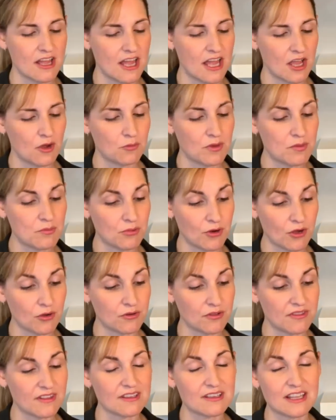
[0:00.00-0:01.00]
and we
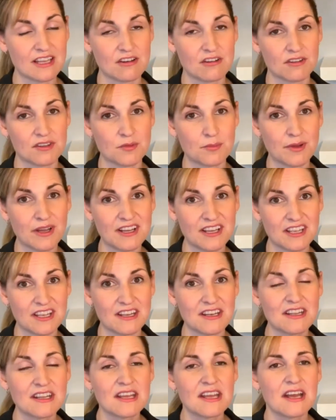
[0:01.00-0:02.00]
broke the lid on the bucket.
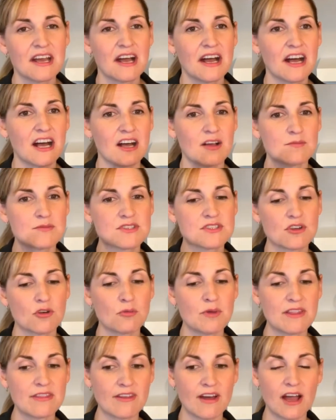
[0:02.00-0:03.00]
So
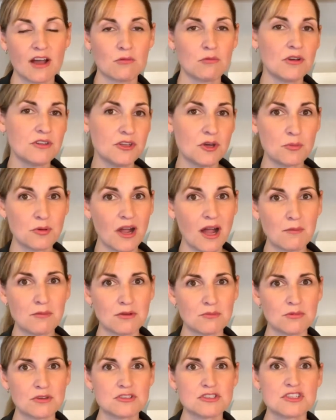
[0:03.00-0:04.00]
we thought, well, no problem.
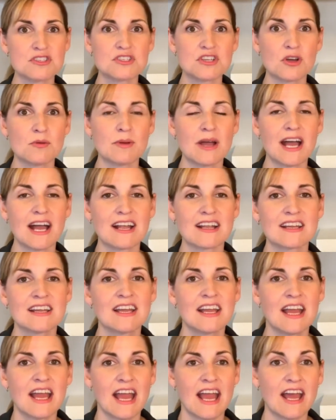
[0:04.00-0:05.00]
We'll just go back
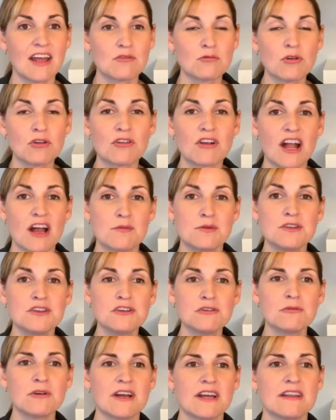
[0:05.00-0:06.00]
and we'll grab a new
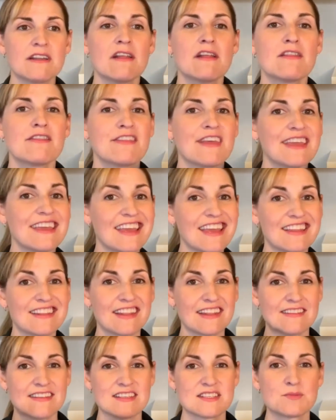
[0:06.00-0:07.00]
one, thinking
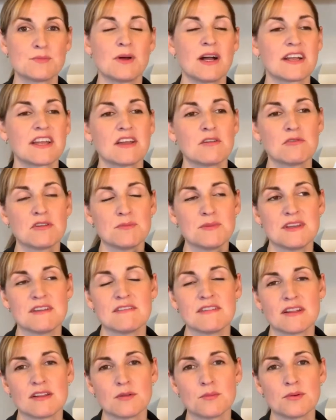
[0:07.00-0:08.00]
that this bucket would be
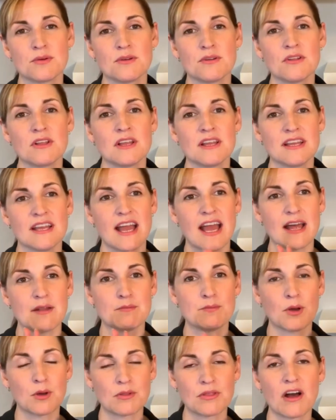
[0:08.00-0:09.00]
available at
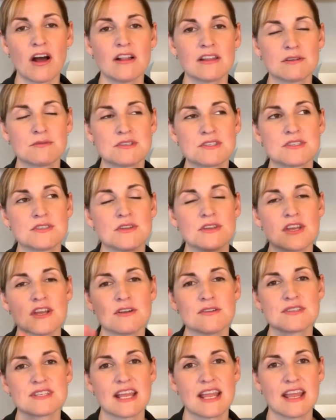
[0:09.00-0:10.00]
both Hollywood
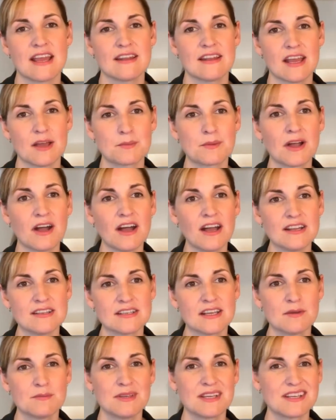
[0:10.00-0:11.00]
Studios and Epcot
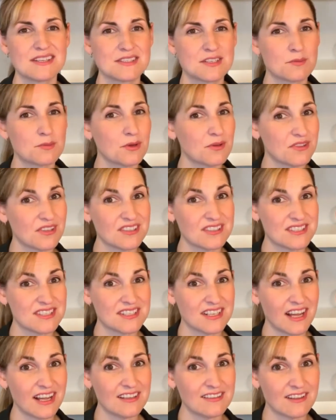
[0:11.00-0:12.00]
because they're both on the
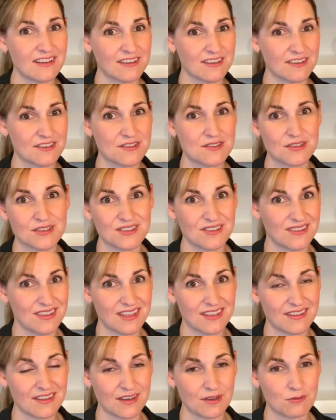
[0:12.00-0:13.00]
Skyliner. So you'd think
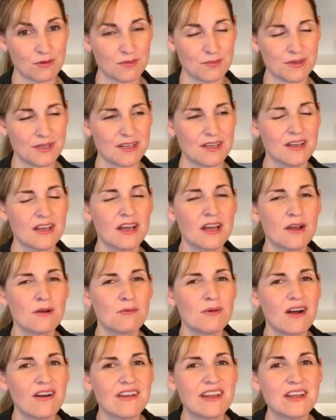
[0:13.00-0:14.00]
that it would be.
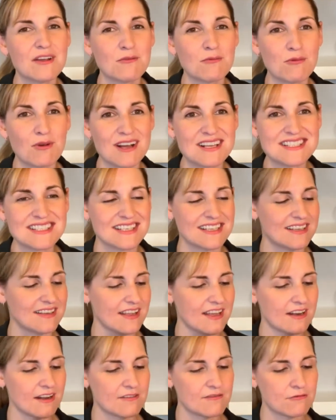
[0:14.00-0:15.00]
Well, it wasn't.
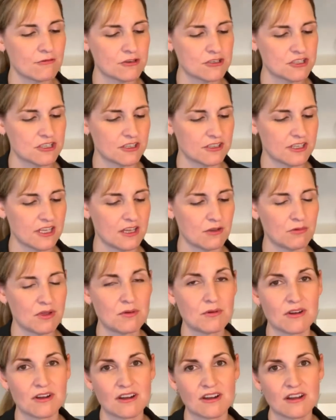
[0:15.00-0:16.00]
And unfortunately, we
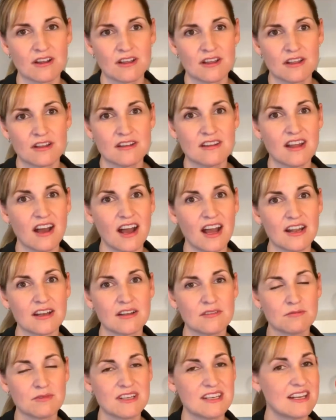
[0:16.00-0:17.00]

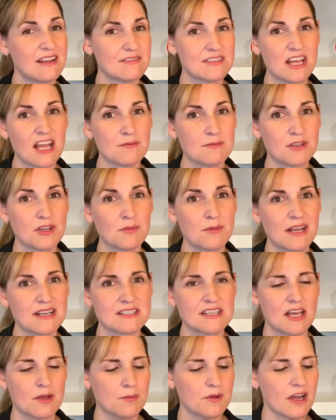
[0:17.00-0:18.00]
didn't have time to go back to
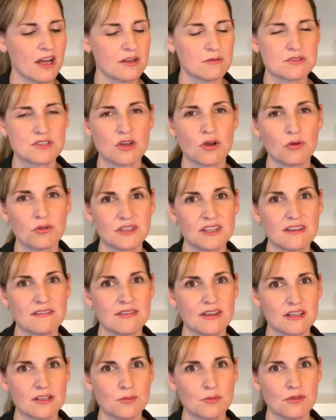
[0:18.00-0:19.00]
Epcot. It was only
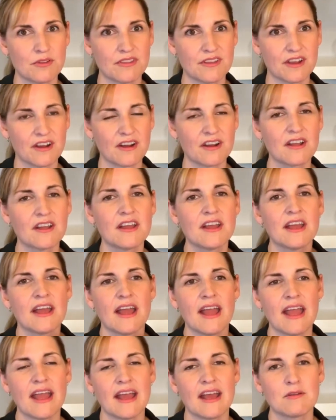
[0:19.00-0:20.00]
available there.
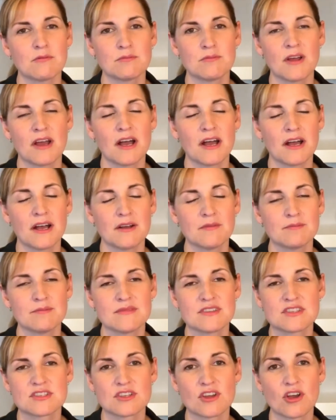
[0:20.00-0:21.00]
And
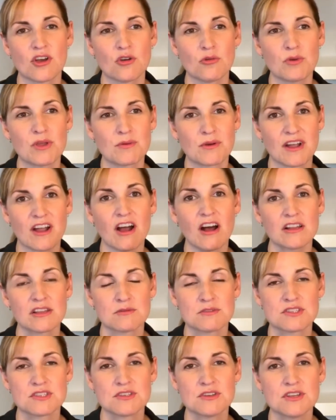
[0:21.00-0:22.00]
so we were at Hollywood
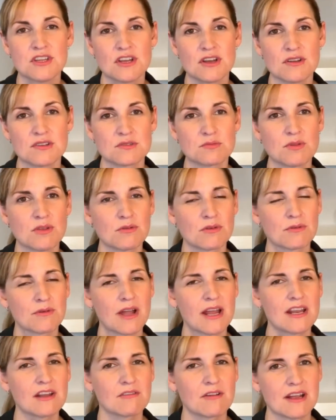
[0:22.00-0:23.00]
Studios. We were
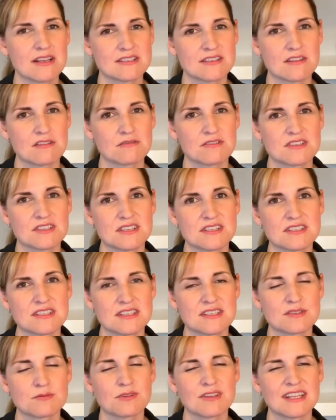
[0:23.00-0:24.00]
riding Rise of the
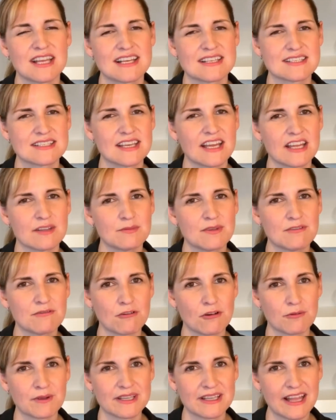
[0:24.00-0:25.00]
Resistance one last time before
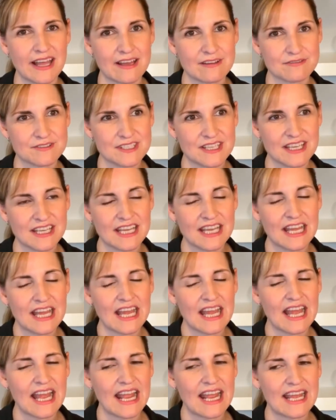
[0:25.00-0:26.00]
we left
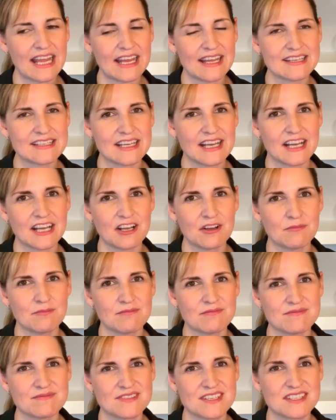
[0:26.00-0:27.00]
and
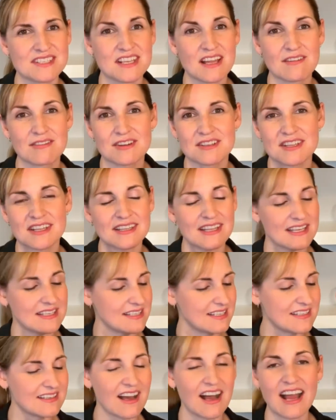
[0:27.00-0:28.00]
discovered that they did
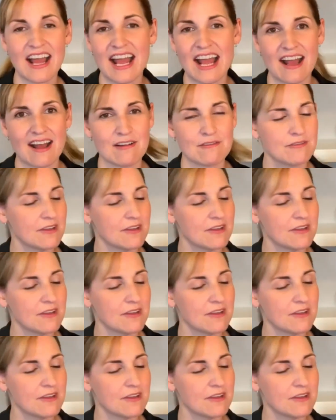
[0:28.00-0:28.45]
not have